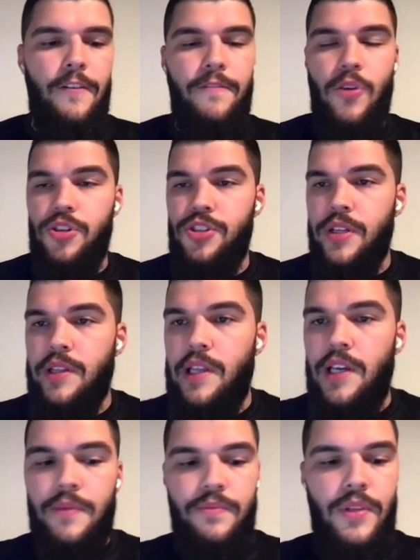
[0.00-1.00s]

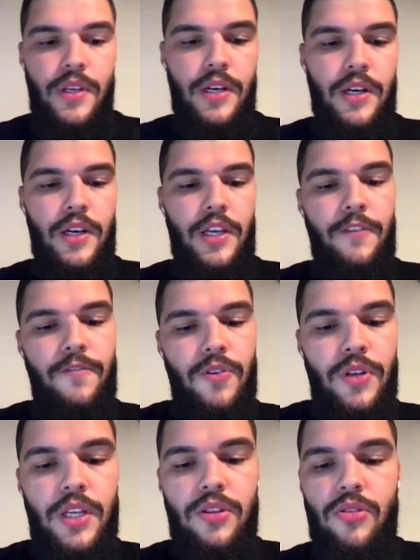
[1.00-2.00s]
Fortunately, if you
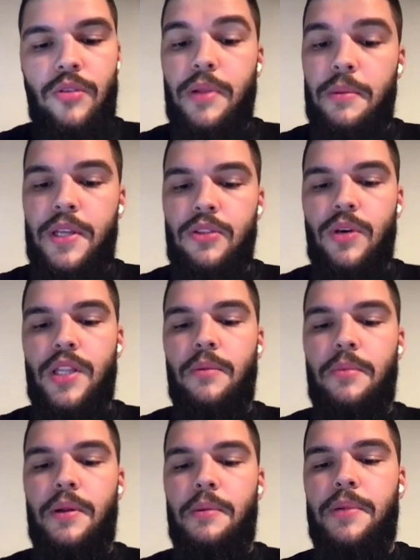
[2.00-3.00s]
need to implement web
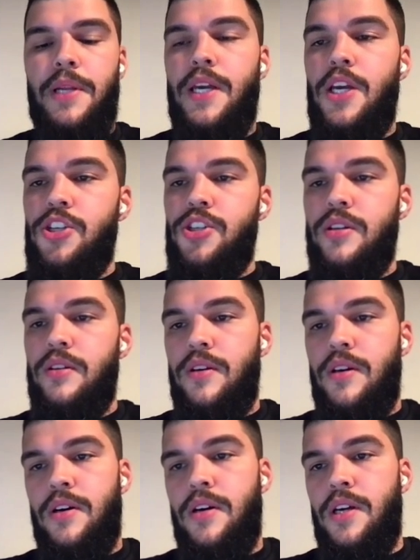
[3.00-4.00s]
application
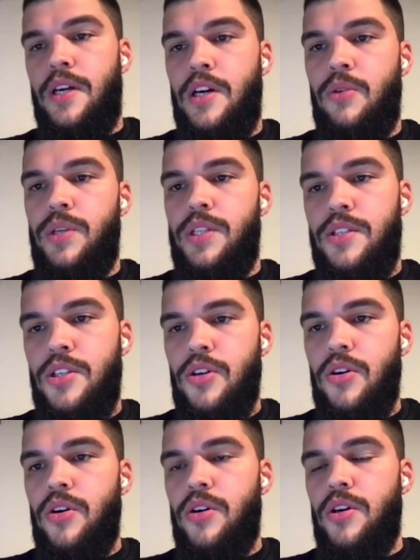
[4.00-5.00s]
with
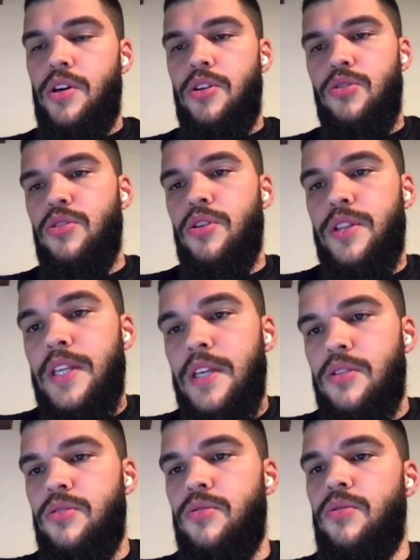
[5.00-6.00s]
ZIO, you don't
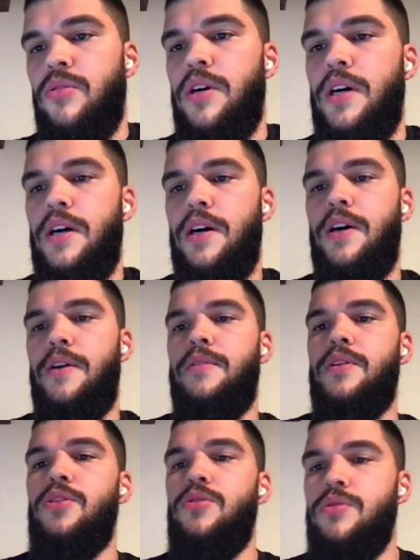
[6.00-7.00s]
need to
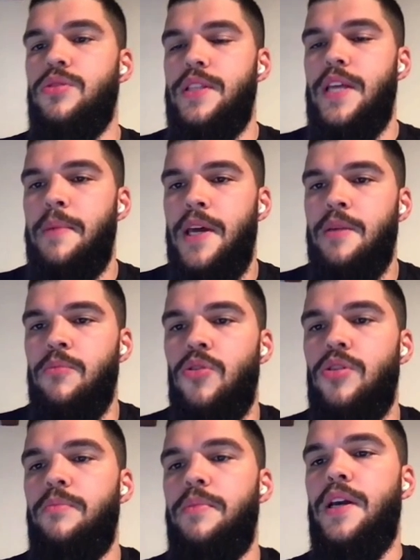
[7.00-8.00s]
use them
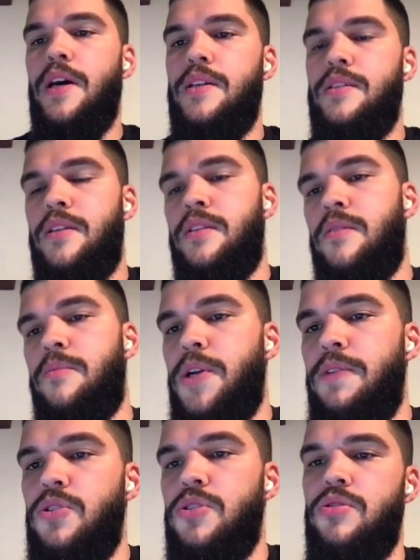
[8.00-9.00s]
anymore, because in the
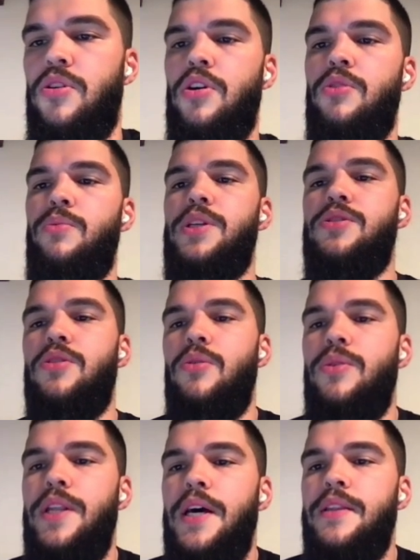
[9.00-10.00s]
previous talk, we
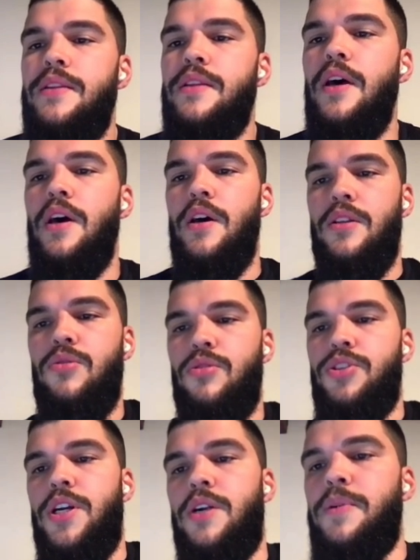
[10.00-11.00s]
saw that
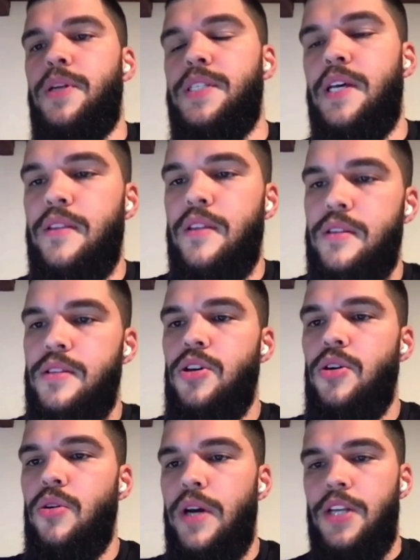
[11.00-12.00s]
Tushar presented
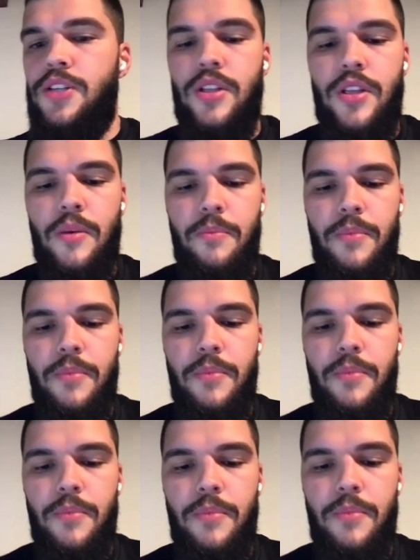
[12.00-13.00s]
ZIO
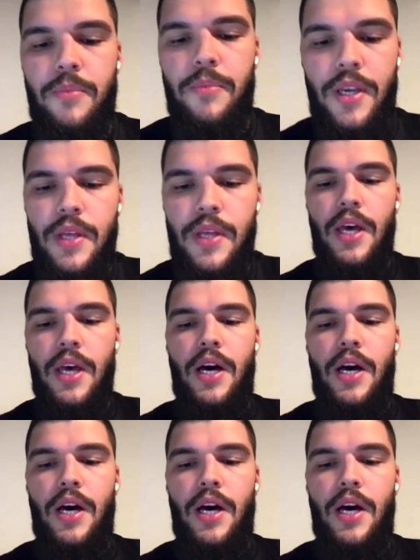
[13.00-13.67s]
HTTP,